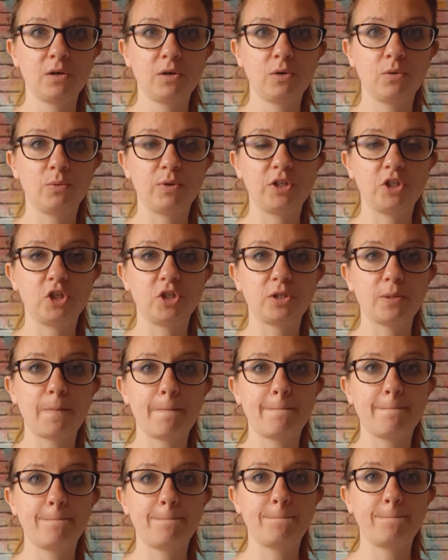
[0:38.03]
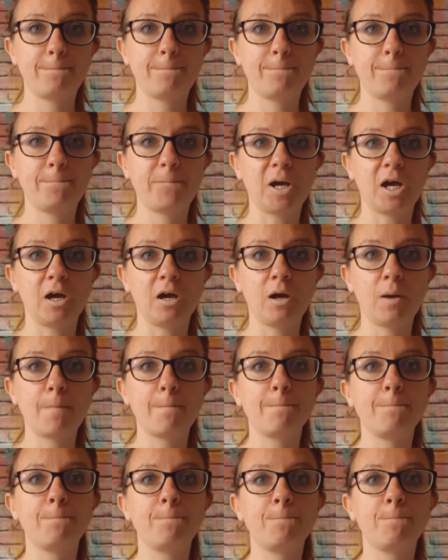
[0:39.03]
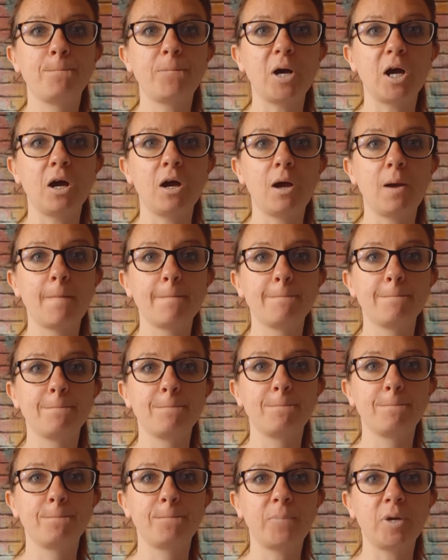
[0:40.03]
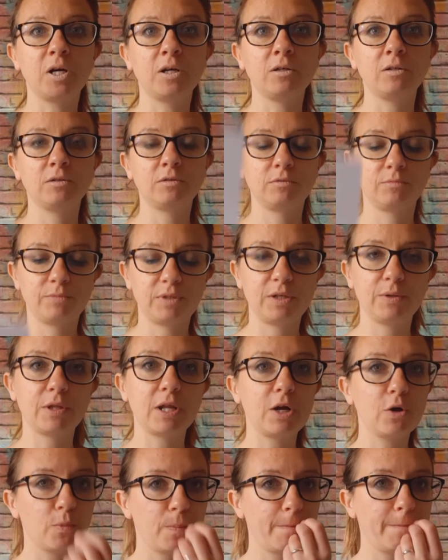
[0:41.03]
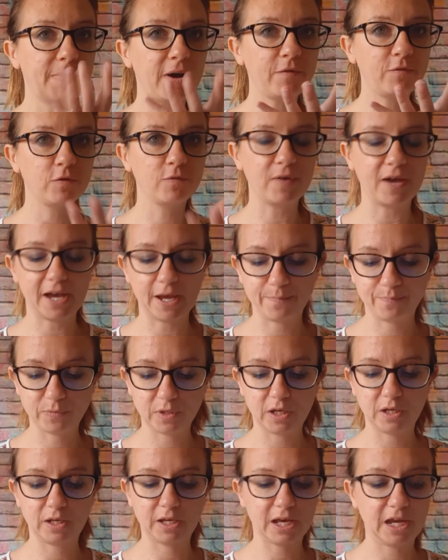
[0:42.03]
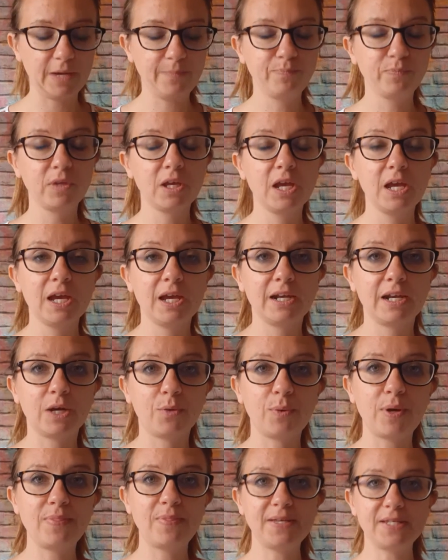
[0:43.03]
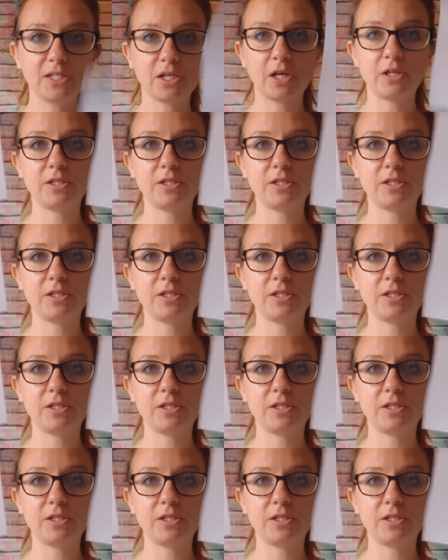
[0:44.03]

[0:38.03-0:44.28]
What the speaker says: which is b, b, b, with a little puff of air, okay? Now, when these go